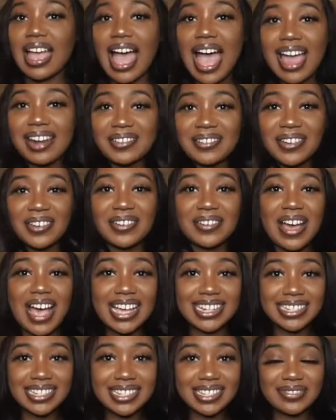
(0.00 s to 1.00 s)
I don't know.
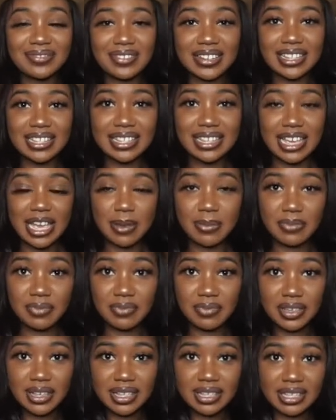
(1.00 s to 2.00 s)
I just really am
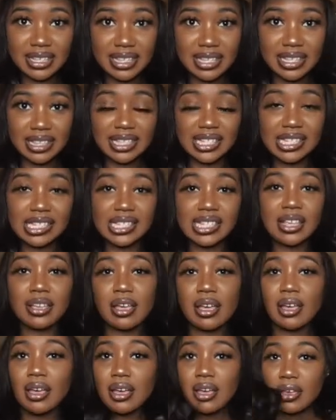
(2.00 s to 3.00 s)
feeling this
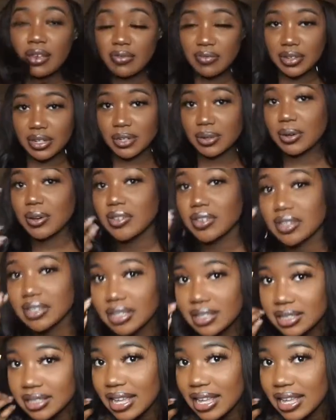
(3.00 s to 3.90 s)
fedora.